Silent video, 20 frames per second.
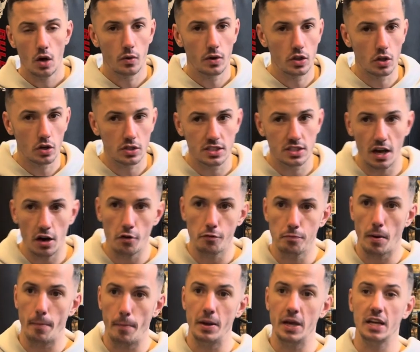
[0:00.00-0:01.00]
with yourself
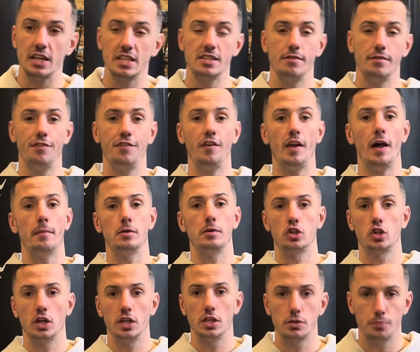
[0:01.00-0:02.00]
by being as
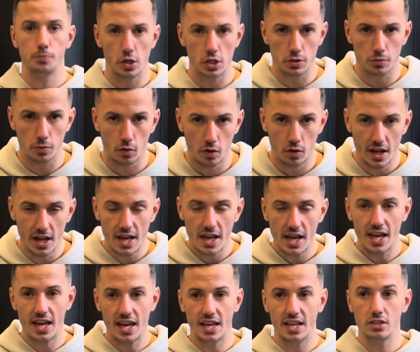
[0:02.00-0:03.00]
inflammatory as possible.
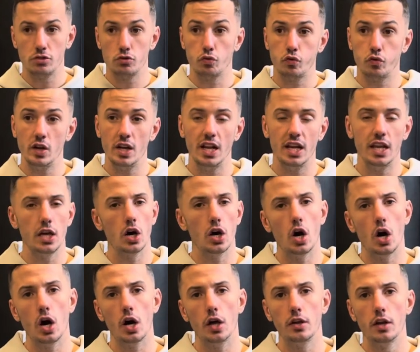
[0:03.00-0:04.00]
It is really
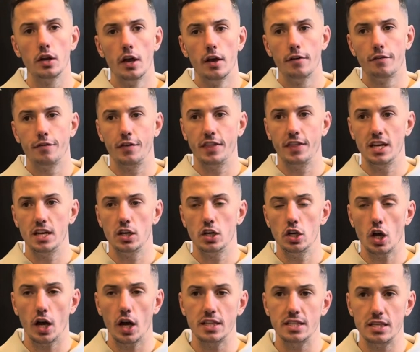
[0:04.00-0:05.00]
hard for the
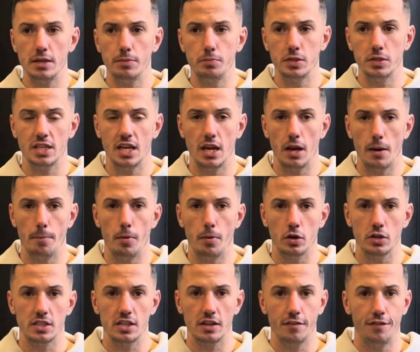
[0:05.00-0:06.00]
90% of
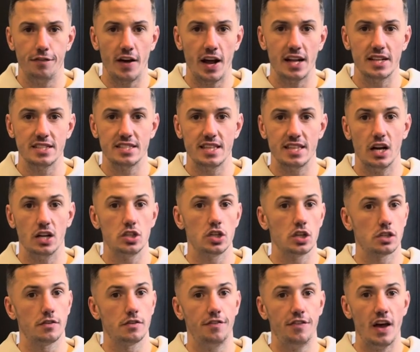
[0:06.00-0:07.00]
boxing fans that are
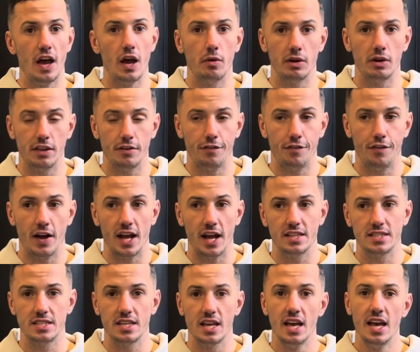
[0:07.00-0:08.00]
just fair weather
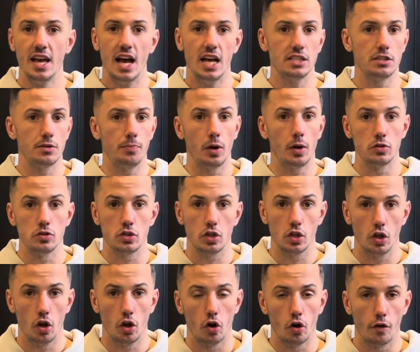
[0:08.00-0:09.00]
fans, as opposed to
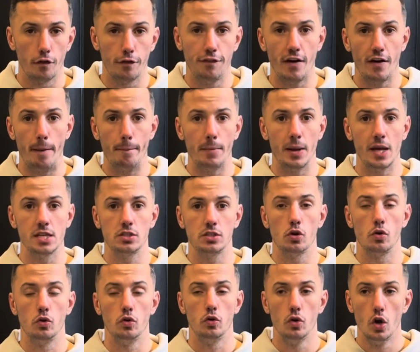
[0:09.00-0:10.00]
the loyal fan base
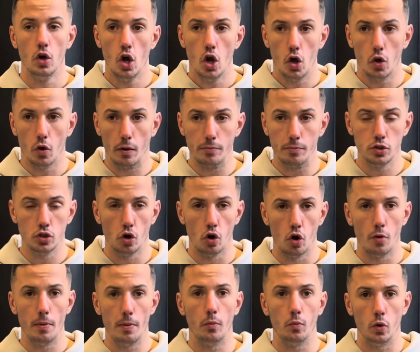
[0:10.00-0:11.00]
who
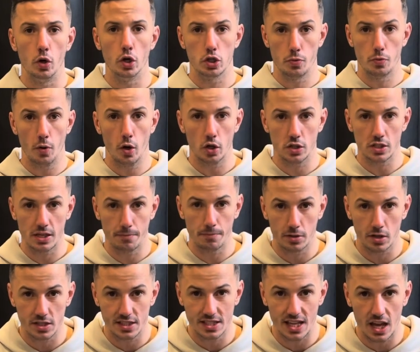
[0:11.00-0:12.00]
absorb and watch boxing
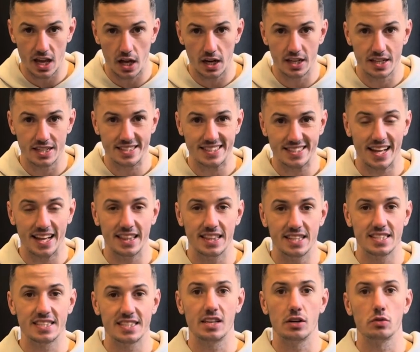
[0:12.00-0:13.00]
because they understand the
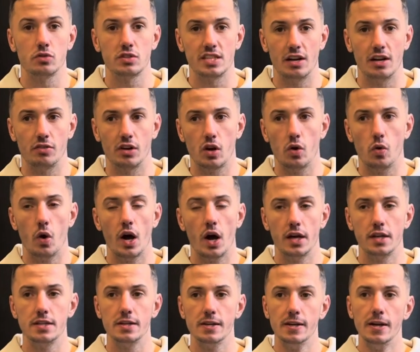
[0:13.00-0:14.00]
skill set
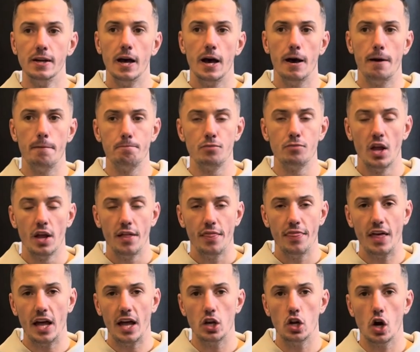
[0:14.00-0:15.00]
required.
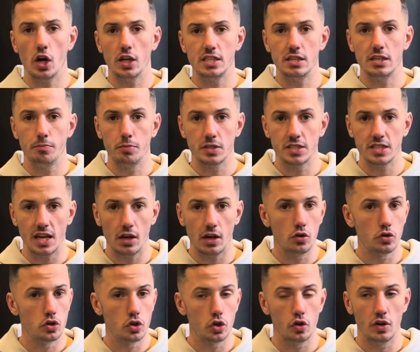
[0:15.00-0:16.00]
That 90% who
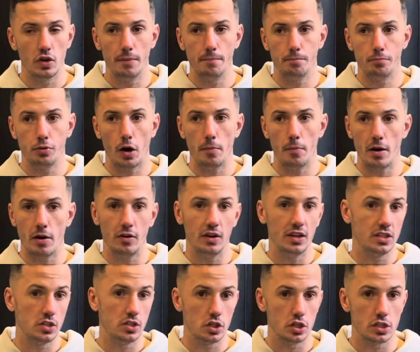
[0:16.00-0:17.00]
tune in primarily
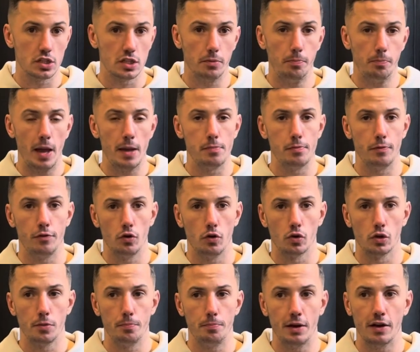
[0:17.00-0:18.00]
to just the pay-per-view
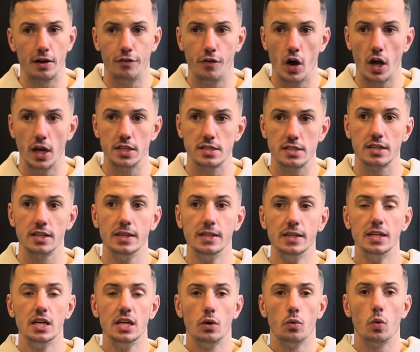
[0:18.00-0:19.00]
or the big fights,
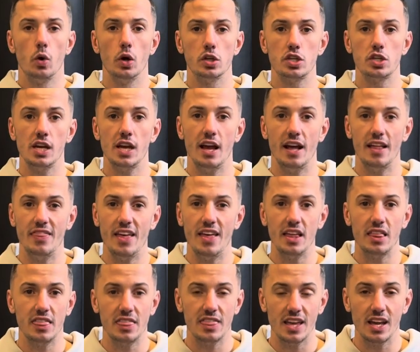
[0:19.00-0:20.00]
watch it and they
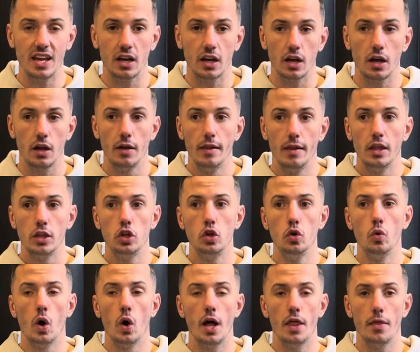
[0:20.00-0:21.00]
think
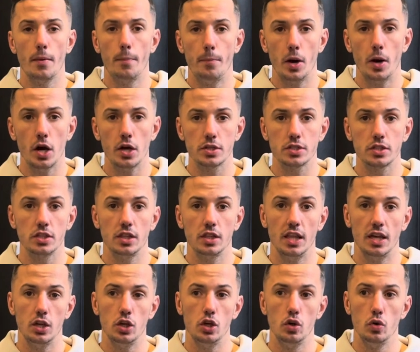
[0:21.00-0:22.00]
you are the person
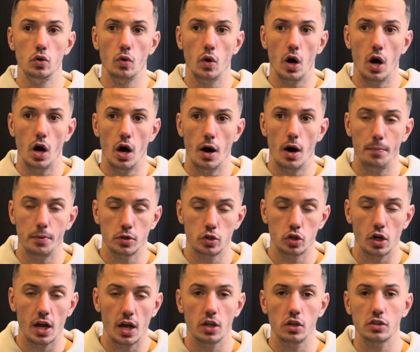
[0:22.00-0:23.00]
that you are
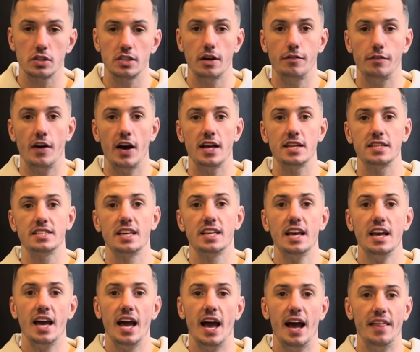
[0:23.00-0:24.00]
portraying yourself as,
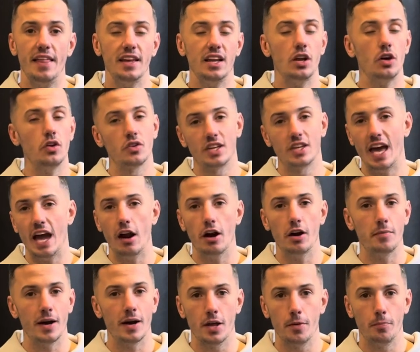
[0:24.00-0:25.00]
and they don't care
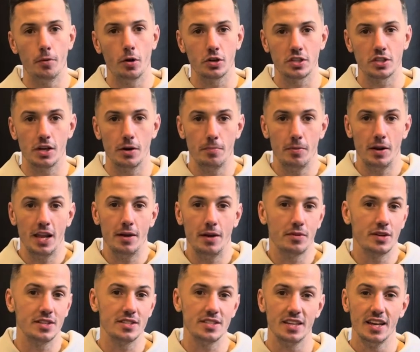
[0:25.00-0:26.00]
about your boxing ability
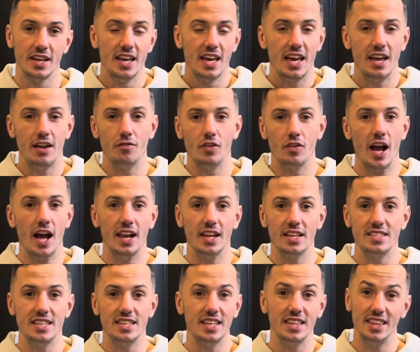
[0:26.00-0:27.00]
because in
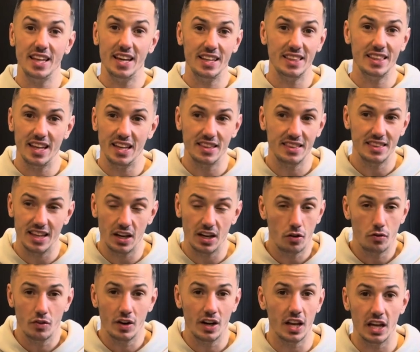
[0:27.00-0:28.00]
reality, they
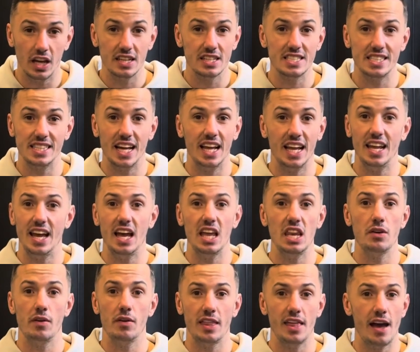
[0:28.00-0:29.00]
don't really understand it
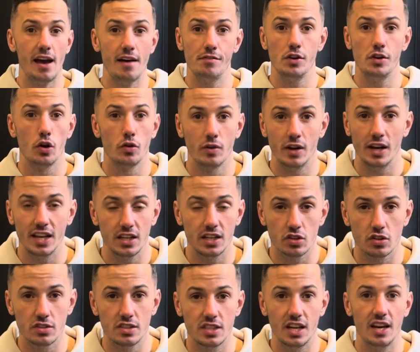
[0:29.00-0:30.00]
anyway. They have no real
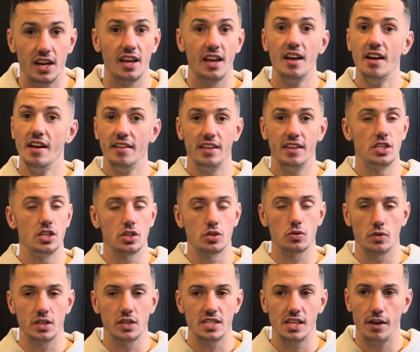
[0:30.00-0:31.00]
interest in it. They just
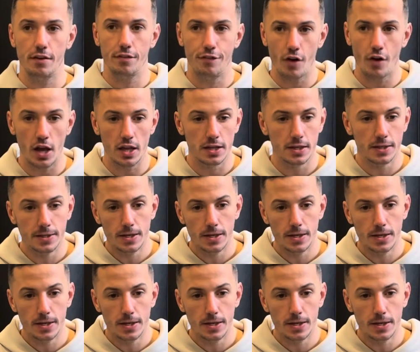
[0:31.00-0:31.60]
want to see a fight.